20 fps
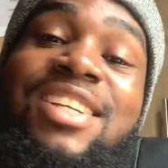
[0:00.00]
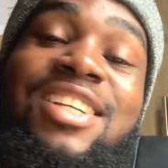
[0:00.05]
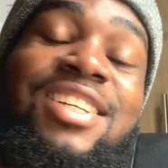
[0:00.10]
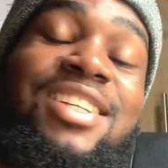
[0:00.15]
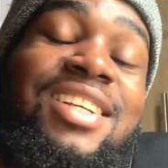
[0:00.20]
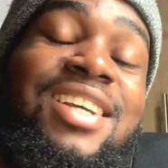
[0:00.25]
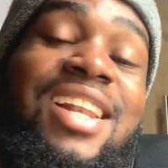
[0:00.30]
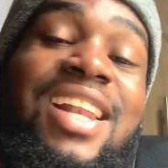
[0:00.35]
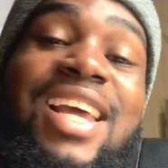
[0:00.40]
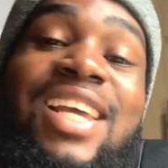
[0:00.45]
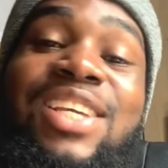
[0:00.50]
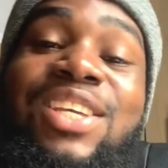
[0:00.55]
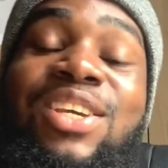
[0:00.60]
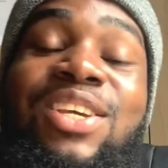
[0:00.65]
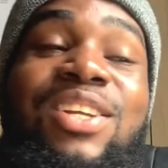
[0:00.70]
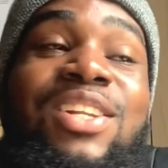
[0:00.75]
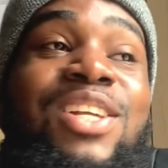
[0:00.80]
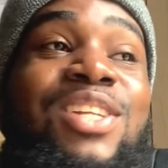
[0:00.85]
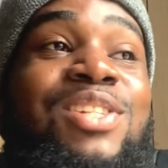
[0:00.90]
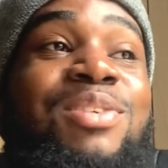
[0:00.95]
You're like,
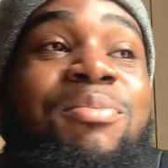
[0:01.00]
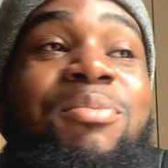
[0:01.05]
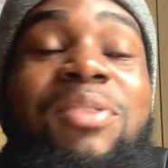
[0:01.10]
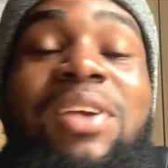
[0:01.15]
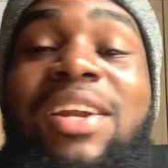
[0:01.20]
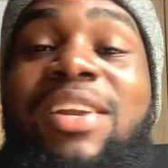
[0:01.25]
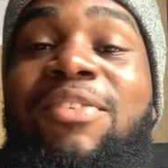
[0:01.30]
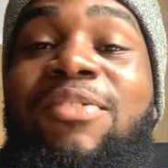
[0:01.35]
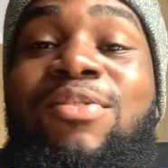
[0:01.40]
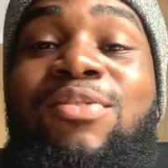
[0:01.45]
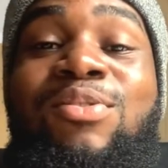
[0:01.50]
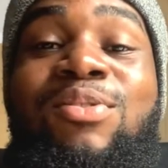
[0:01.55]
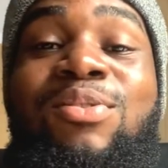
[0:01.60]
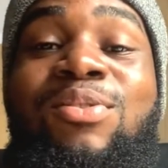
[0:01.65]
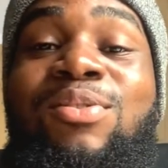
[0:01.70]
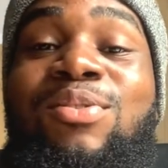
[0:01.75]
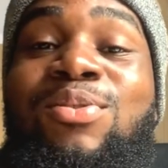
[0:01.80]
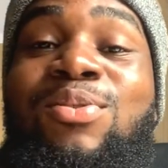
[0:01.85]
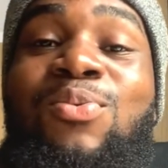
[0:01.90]
you need to be ready to